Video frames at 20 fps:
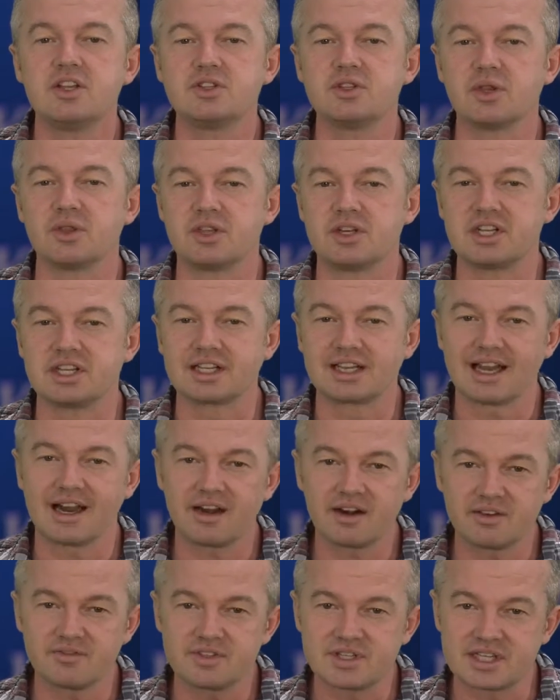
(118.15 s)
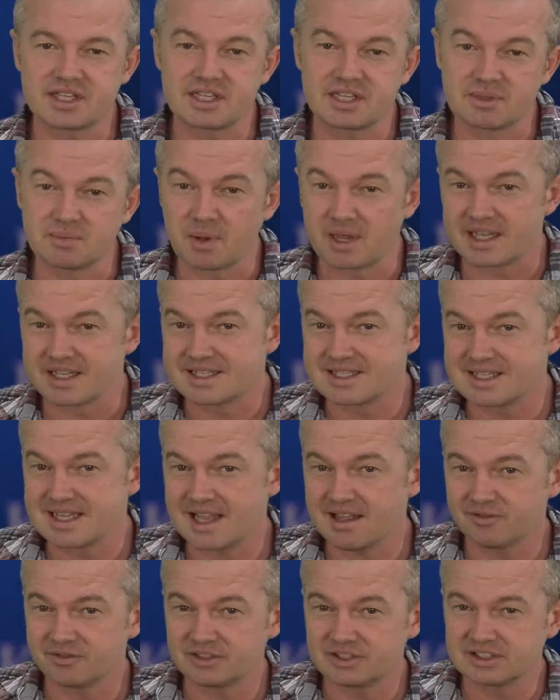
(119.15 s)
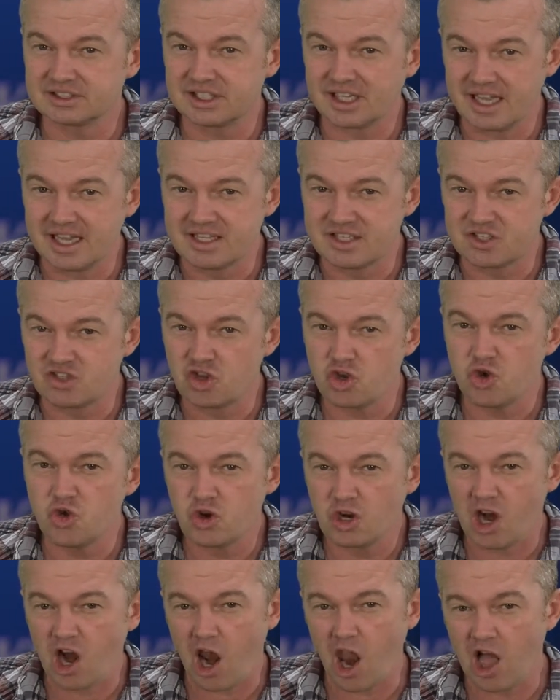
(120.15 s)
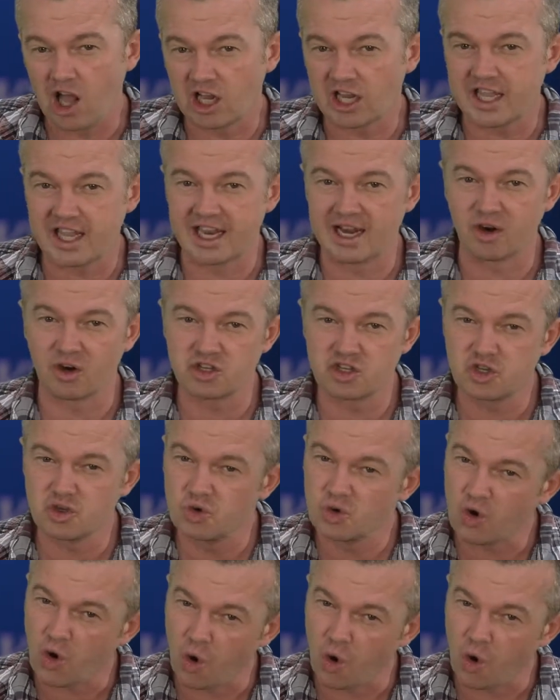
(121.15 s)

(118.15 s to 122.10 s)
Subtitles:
So the declarative sentence by itself is too clunky or too